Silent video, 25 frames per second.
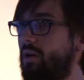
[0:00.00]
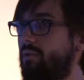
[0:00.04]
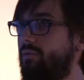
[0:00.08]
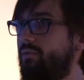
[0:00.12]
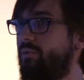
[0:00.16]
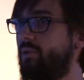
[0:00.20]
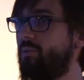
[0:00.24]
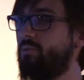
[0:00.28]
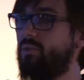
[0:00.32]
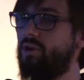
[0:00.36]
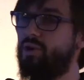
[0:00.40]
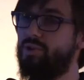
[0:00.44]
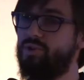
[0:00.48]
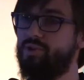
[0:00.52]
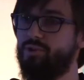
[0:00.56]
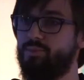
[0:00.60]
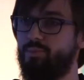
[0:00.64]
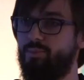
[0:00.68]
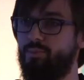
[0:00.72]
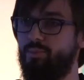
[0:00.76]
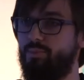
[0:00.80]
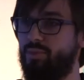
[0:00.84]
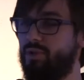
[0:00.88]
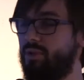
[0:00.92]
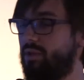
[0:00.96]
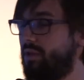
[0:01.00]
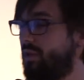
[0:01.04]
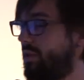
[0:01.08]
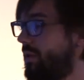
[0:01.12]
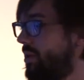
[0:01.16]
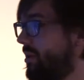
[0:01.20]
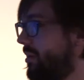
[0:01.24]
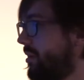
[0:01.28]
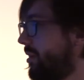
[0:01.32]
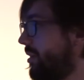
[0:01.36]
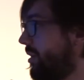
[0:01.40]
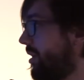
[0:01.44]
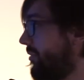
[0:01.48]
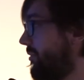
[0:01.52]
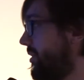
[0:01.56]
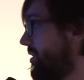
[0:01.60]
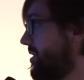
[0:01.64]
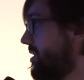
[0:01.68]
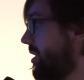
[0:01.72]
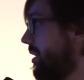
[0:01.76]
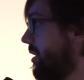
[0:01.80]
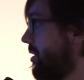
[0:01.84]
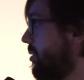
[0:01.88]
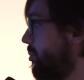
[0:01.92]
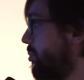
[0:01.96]
we merge every
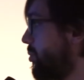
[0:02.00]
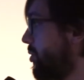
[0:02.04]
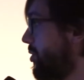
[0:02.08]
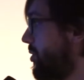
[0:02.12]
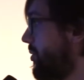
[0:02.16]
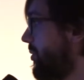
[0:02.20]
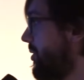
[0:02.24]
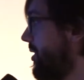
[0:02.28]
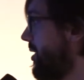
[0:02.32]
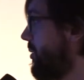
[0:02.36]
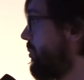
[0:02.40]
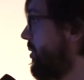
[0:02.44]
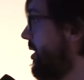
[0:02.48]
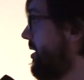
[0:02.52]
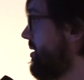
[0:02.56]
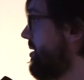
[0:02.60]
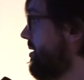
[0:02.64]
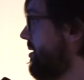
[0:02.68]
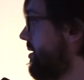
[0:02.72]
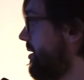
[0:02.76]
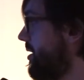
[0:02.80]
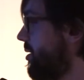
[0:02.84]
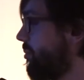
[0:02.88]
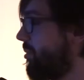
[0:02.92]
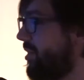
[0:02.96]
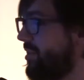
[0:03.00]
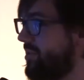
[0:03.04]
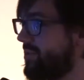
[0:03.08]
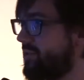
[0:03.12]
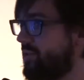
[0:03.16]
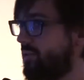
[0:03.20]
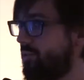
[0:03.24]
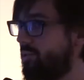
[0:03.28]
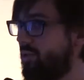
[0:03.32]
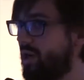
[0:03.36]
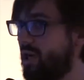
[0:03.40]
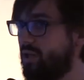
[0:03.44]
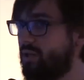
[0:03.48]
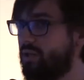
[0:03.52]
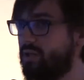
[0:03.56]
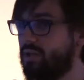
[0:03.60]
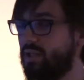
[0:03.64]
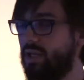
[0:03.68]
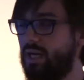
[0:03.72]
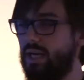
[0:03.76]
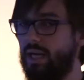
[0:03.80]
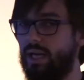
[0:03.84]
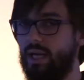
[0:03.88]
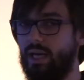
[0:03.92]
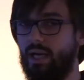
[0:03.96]
single pull request to the master branch,
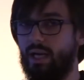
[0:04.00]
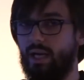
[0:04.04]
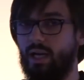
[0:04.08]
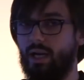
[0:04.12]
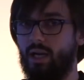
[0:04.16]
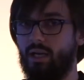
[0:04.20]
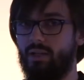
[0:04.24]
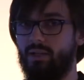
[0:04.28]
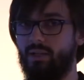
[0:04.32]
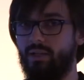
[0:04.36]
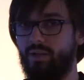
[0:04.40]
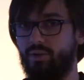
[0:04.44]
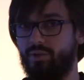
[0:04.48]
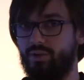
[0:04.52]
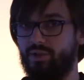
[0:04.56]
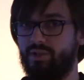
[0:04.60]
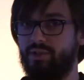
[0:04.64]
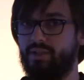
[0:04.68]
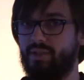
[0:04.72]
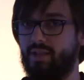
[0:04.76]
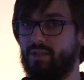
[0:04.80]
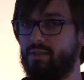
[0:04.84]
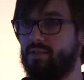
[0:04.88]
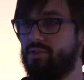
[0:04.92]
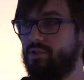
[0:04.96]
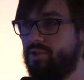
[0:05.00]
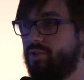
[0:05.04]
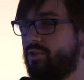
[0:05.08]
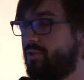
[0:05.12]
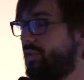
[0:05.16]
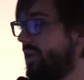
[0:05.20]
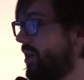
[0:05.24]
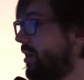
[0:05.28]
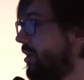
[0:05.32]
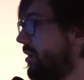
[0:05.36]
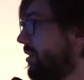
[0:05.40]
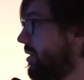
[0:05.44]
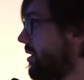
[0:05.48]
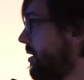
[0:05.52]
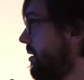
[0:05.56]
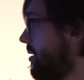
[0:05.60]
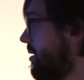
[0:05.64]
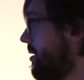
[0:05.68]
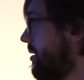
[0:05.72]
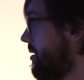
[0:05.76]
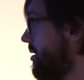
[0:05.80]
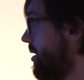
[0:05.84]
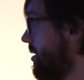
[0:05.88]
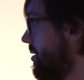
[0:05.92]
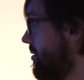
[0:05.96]
the unit tests are triggered in
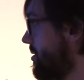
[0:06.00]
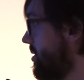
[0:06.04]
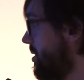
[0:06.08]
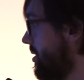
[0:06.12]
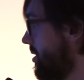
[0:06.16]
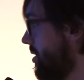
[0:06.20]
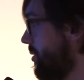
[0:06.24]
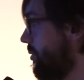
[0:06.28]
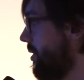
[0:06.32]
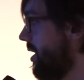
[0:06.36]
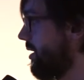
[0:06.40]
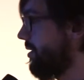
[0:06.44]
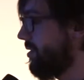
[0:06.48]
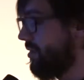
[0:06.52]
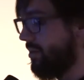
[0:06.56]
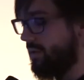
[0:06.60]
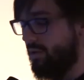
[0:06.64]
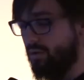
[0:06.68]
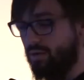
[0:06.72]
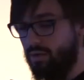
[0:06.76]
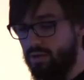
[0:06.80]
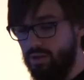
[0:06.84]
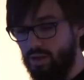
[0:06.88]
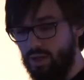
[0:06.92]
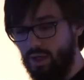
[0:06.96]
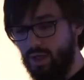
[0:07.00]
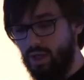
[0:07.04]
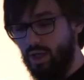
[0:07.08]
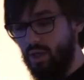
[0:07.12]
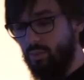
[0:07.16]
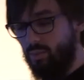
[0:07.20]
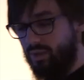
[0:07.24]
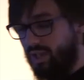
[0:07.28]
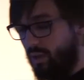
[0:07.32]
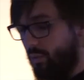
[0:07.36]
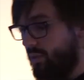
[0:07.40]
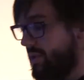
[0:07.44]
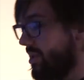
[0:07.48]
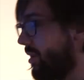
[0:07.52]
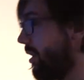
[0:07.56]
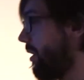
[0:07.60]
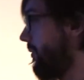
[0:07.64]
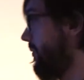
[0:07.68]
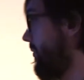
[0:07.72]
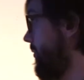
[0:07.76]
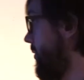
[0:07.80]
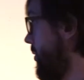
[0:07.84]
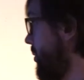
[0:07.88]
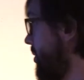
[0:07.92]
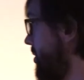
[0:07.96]
continuous integration tool. But I will all
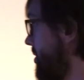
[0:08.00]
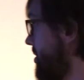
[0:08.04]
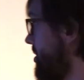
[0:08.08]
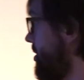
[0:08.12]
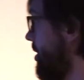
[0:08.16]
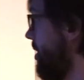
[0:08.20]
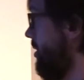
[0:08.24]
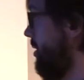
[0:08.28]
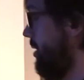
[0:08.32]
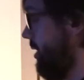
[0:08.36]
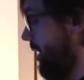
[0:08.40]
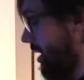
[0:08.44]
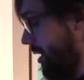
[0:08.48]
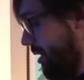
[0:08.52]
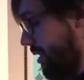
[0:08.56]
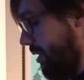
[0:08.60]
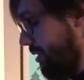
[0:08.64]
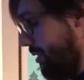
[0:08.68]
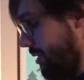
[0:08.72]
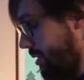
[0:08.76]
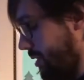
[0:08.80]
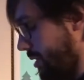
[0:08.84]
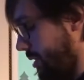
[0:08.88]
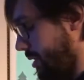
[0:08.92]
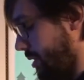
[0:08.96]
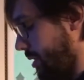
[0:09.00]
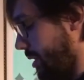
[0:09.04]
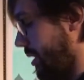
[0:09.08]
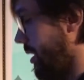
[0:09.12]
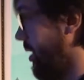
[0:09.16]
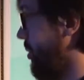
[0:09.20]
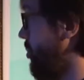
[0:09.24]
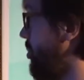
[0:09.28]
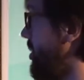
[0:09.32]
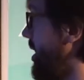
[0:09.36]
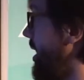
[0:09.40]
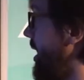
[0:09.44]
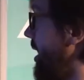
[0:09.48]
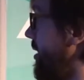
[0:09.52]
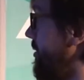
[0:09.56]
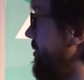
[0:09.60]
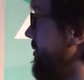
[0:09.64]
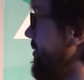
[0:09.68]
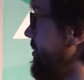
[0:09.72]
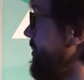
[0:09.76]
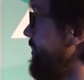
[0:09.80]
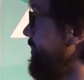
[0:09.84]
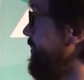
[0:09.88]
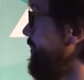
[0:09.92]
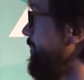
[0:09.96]
focus only on
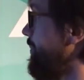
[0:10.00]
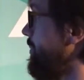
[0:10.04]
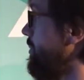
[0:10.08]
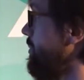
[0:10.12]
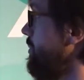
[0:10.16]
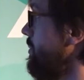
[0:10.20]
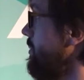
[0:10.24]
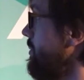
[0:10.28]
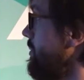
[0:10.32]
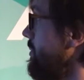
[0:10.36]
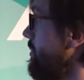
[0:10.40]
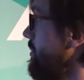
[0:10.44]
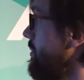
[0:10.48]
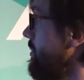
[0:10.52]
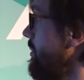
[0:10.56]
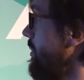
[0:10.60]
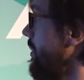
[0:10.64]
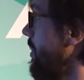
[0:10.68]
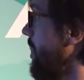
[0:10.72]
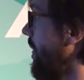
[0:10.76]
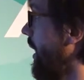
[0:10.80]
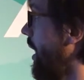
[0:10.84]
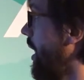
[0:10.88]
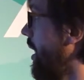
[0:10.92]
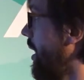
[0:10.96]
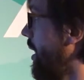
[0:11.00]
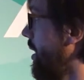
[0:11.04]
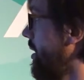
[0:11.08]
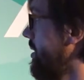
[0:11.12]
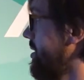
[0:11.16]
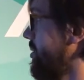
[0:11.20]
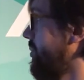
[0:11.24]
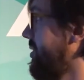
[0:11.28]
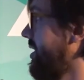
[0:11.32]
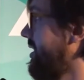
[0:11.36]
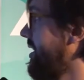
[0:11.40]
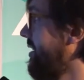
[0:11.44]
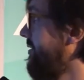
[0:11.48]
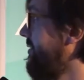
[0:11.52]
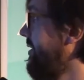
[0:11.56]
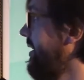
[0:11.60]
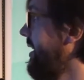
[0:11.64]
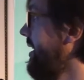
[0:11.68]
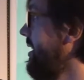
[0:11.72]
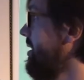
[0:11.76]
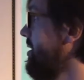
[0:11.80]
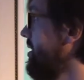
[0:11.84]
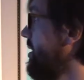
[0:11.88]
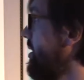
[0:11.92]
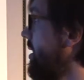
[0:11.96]
behave. So the
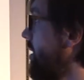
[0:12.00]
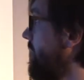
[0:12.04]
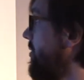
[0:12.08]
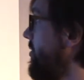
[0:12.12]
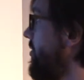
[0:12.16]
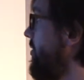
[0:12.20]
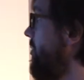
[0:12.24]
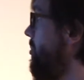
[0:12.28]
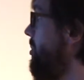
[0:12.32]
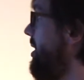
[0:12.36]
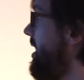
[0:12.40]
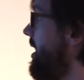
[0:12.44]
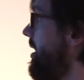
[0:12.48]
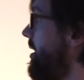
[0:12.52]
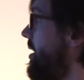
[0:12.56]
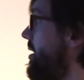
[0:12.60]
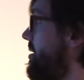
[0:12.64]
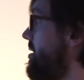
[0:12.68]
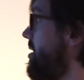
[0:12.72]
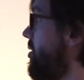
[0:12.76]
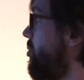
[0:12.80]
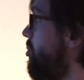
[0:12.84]
definition of BDD, so